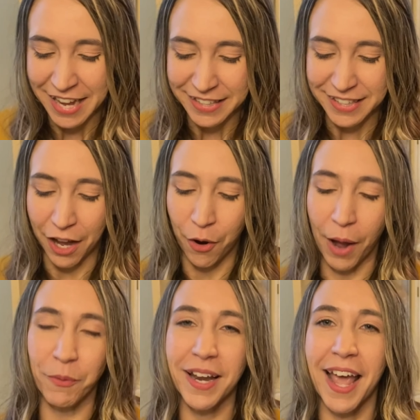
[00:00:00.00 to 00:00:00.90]
So I
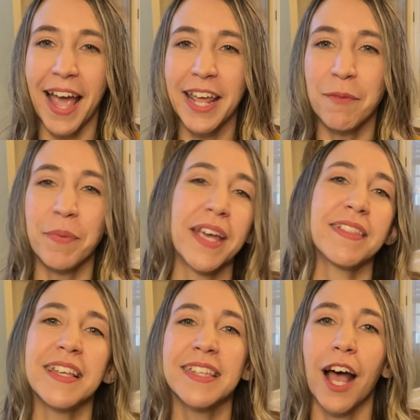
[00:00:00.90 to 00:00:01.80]
went ahead and picked
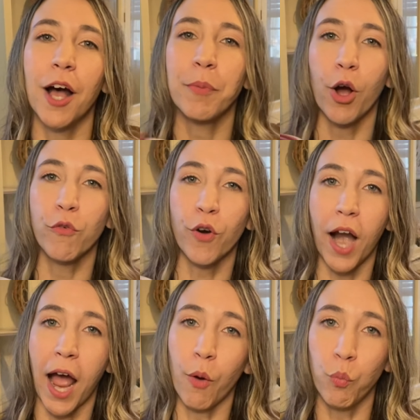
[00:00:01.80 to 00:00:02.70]
this up over
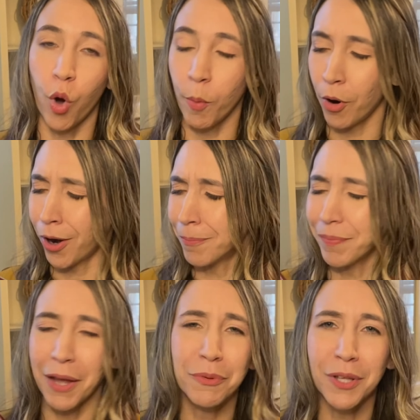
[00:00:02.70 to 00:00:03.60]
at Walmart.
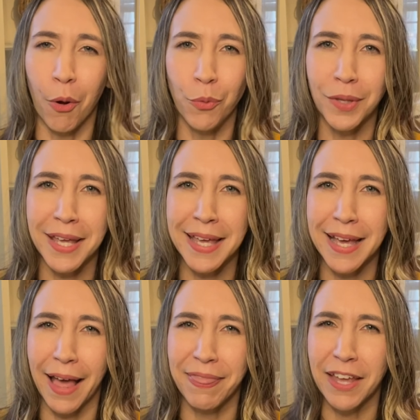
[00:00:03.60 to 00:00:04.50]
It was only, I
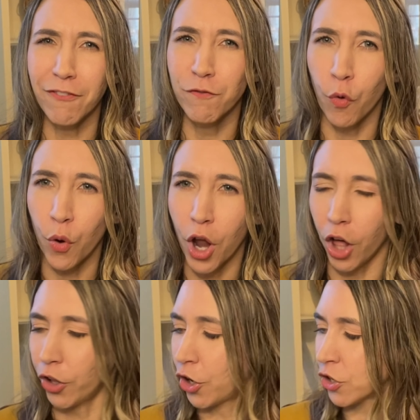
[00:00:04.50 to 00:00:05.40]
think,
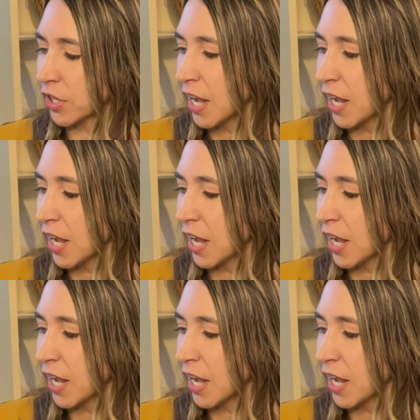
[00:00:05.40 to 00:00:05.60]
$4.